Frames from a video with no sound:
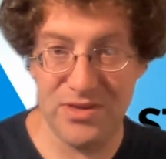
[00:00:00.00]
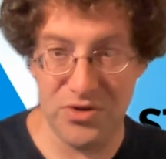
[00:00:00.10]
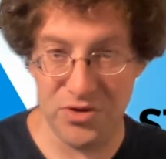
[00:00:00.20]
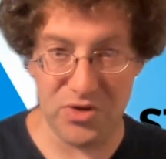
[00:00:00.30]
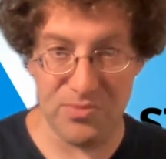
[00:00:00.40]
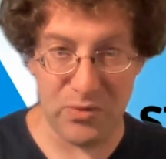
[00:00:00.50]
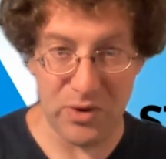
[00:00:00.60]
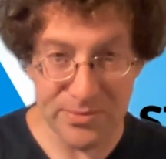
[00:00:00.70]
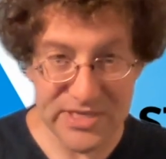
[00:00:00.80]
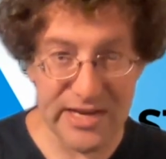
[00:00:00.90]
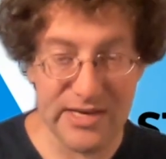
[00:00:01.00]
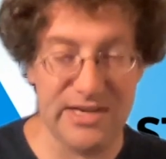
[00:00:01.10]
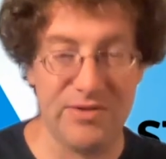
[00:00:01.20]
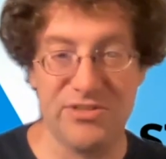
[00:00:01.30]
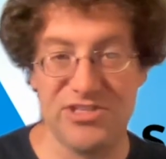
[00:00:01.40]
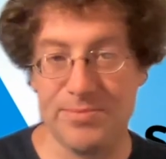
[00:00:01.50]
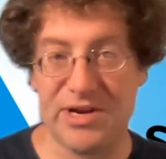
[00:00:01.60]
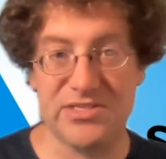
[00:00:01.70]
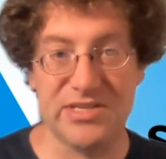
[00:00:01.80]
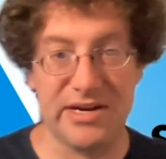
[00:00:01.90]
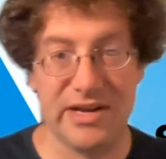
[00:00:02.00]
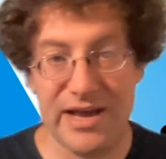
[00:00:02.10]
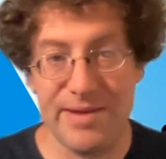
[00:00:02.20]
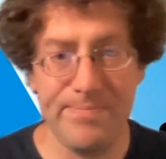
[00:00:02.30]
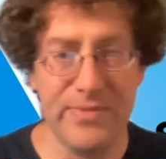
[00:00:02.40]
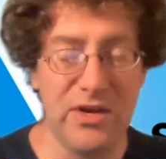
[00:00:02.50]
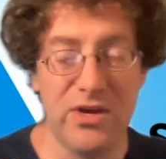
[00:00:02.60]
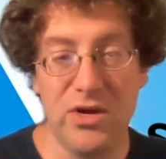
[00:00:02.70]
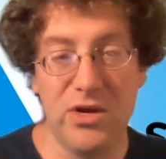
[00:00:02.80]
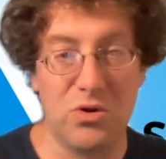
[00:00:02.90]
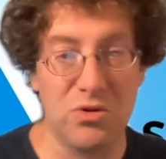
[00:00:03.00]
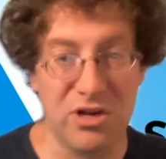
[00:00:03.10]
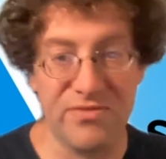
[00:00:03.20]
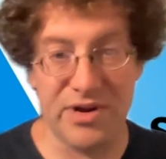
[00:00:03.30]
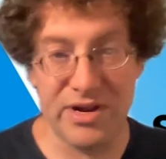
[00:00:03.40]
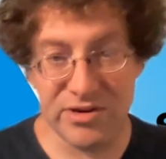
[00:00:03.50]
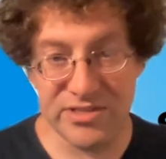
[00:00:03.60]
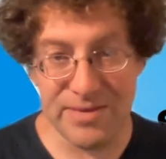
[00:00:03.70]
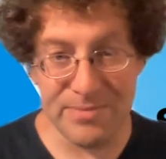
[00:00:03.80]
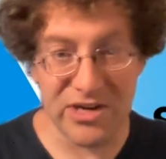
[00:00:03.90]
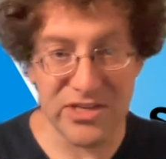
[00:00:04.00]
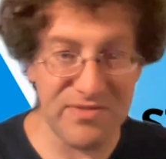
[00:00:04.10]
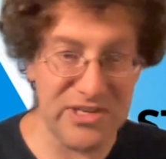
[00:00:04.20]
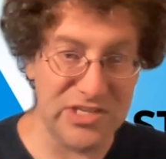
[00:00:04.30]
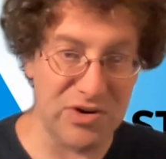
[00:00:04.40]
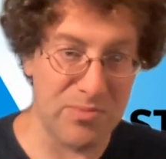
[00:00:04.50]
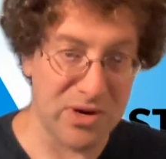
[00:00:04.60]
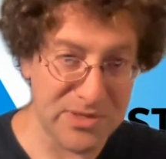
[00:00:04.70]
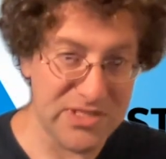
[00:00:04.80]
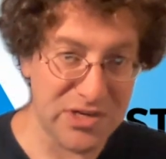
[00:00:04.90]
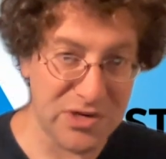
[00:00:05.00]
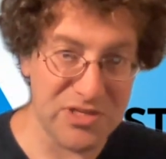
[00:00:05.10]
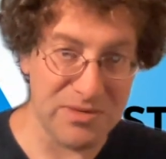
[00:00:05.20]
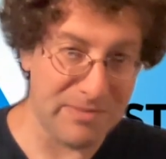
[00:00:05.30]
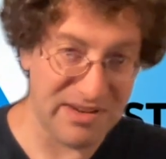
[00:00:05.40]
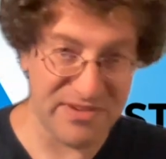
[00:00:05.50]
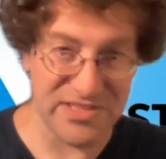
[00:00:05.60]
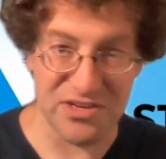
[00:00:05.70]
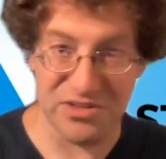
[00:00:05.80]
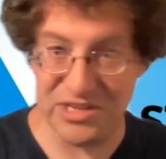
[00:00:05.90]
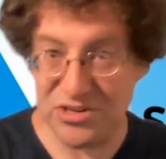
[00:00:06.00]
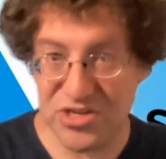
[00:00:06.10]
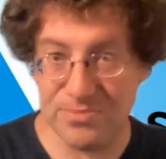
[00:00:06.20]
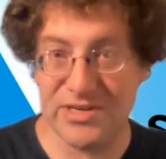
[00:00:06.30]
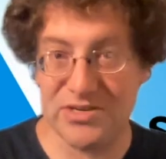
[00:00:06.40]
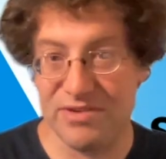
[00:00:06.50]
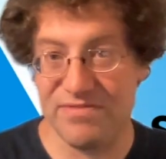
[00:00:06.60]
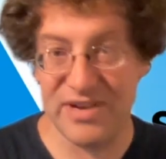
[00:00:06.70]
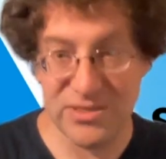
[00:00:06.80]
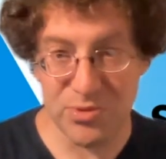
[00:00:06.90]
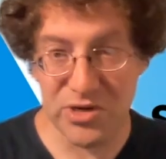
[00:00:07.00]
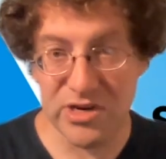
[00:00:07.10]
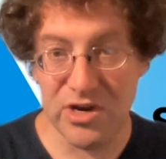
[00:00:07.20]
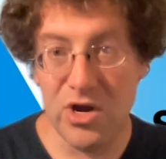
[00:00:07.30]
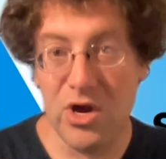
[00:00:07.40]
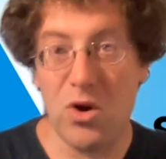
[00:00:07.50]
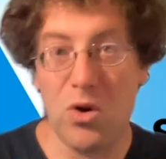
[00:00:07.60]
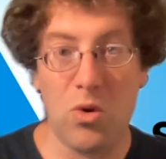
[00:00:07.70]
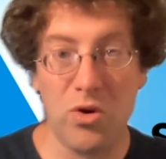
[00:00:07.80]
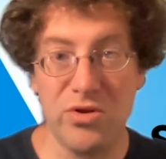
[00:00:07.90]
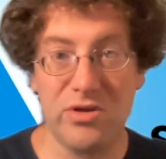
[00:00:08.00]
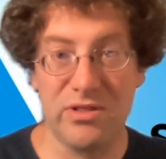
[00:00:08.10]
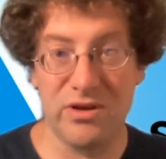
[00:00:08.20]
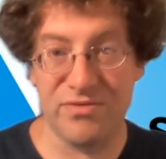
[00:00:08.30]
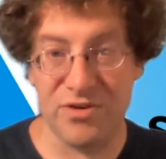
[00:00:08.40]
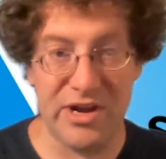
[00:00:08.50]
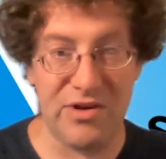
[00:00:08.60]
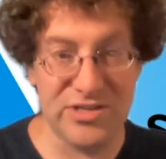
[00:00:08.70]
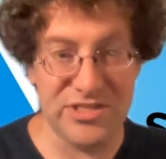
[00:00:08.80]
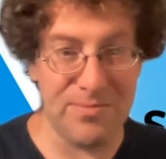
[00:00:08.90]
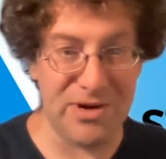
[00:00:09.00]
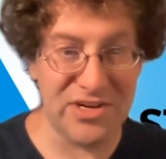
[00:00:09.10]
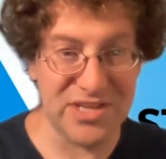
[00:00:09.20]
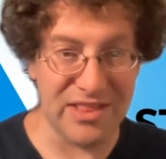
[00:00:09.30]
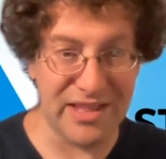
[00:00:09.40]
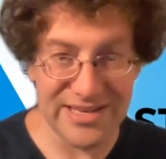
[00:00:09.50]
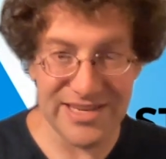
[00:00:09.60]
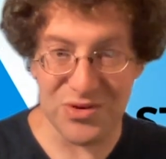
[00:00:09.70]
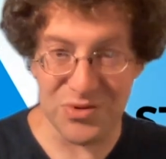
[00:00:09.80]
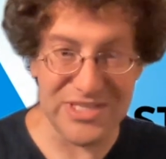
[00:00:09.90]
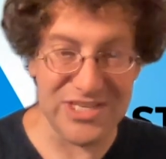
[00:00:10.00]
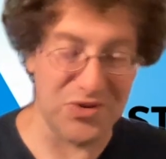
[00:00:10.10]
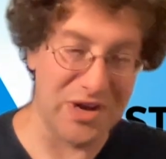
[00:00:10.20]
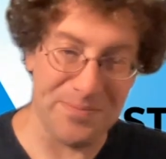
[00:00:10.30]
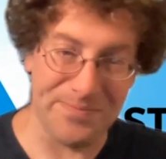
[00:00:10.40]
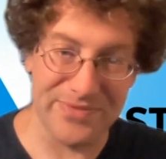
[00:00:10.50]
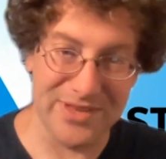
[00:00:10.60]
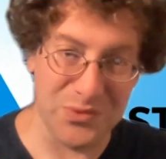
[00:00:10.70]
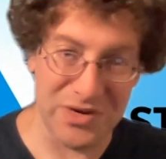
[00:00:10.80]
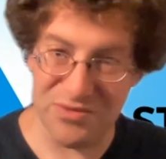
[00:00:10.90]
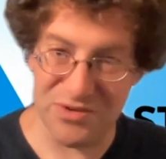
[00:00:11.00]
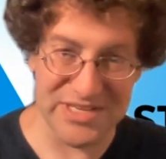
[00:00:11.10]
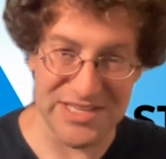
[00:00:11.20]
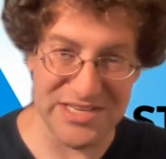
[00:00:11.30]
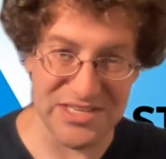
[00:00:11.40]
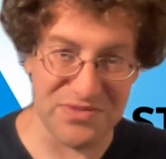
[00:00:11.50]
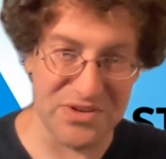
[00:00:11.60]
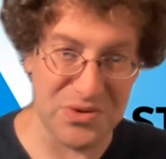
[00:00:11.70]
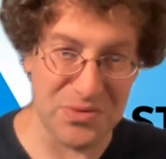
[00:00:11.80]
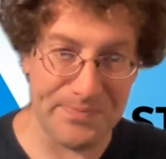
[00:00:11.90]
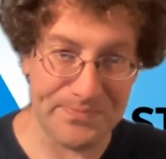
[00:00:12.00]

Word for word: You can go to my website, aaronjmarx.com, or look for Aaron J. Marx, Visionary Purpose Coach and Metaphysical Leadership Mentor on Facebook, or you can look for Aaron J. Marx on LinkedIn or Instagram, whatever is easiest for you.